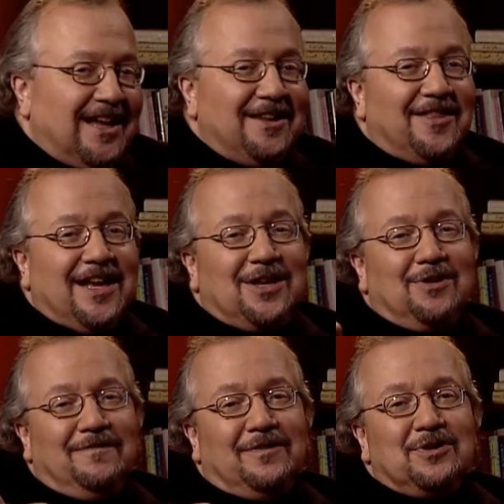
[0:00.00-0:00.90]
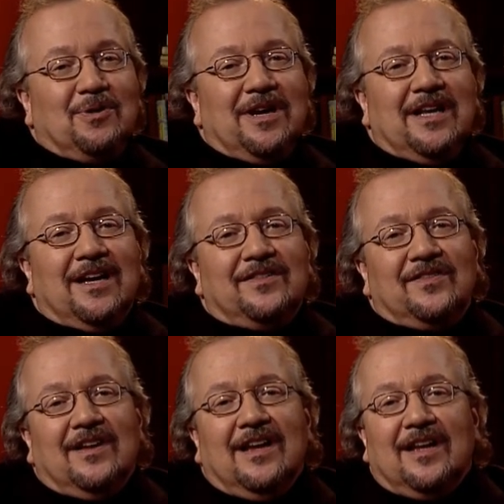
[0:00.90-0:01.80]
And thank you for joining us.
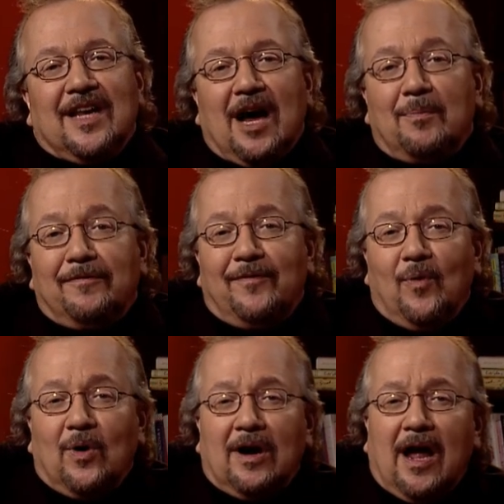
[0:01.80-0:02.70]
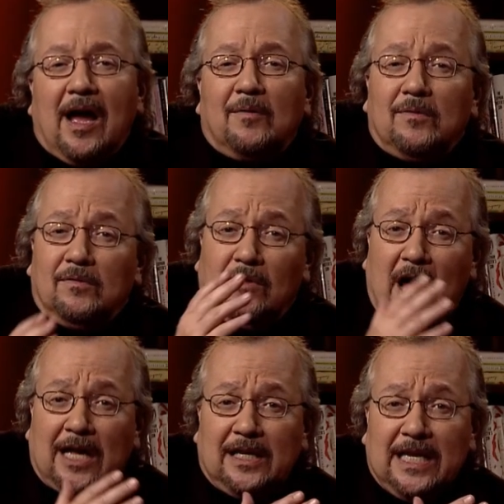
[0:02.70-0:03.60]
Now, before
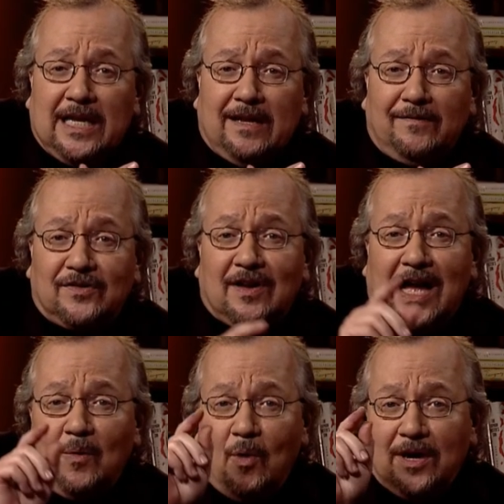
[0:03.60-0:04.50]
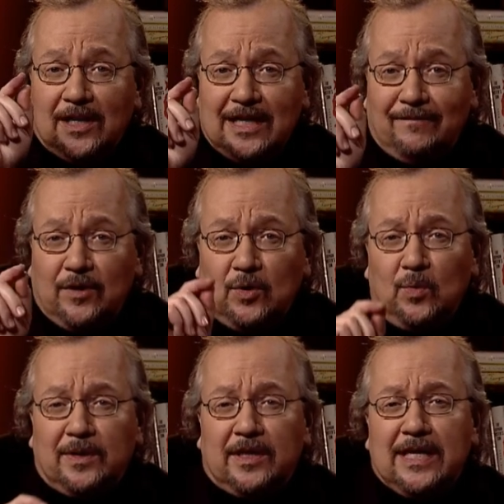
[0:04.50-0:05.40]
Rod leaves, I want to leave you
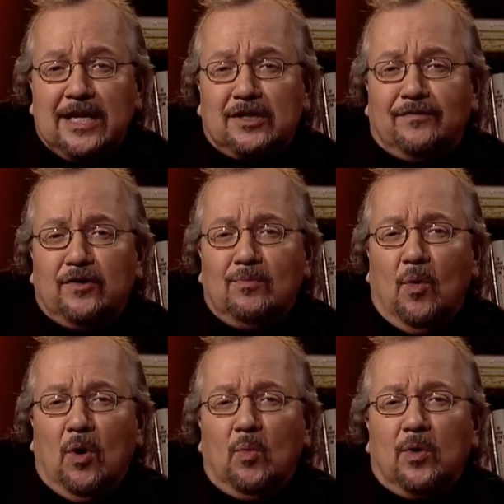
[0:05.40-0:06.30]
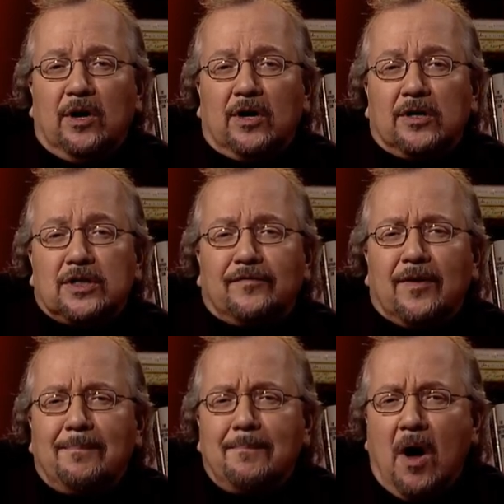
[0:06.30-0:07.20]
with these few more words
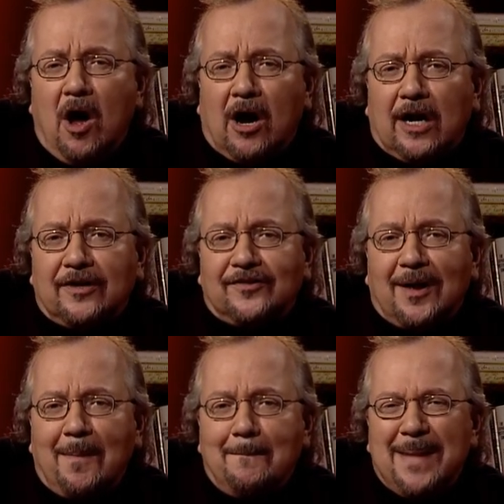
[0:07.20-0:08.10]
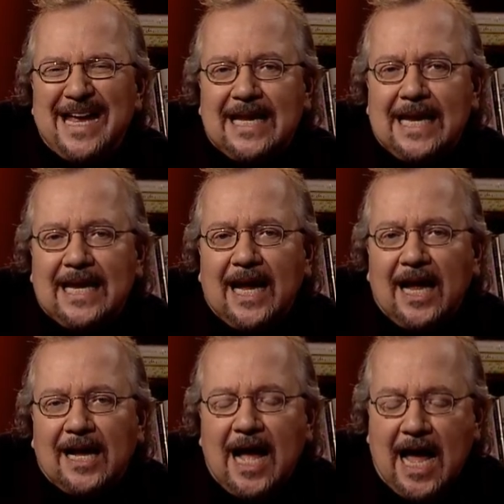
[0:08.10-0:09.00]
from Mars Making
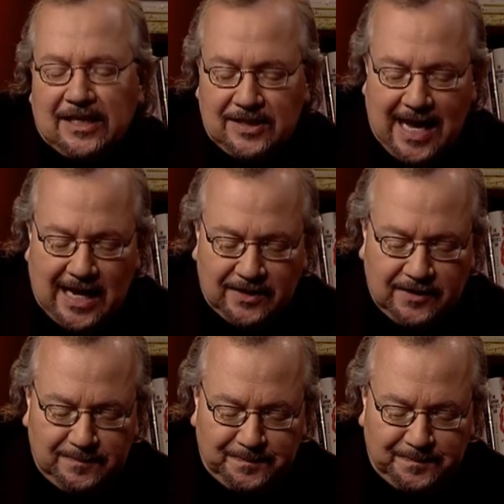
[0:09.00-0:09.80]
Contact.